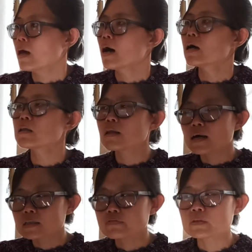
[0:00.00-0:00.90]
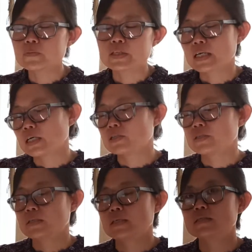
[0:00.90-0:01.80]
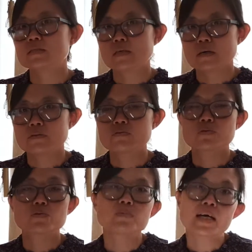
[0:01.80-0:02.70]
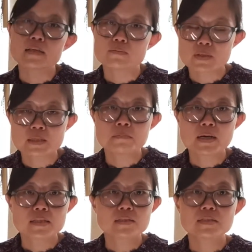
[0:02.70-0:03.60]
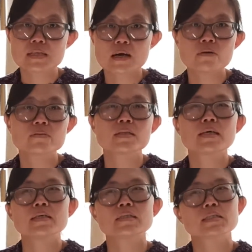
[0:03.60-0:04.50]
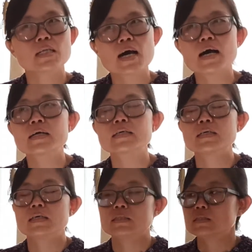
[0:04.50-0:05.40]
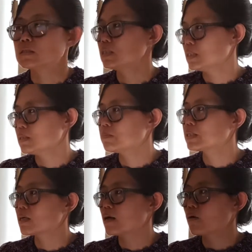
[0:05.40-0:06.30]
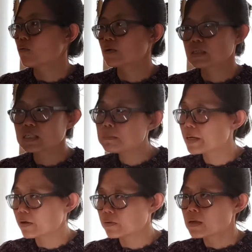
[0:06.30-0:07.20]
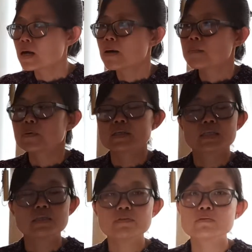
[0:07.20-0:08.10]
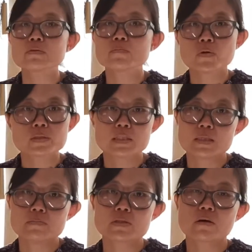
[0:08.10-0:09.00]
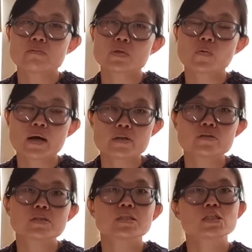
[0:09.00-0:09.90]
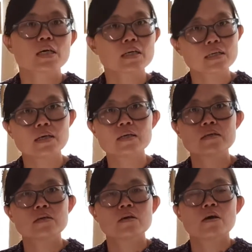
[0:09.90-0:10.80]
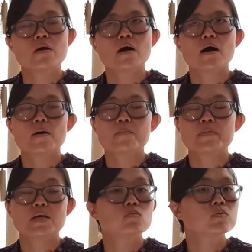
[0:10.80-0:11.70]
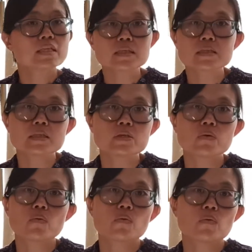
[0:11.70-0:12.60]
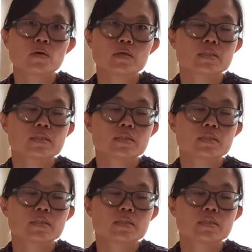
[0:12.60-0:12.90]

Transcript: A lot of communication is done through written methods now, like Slack and Teams or email, but even remote teams are required to check in weekly or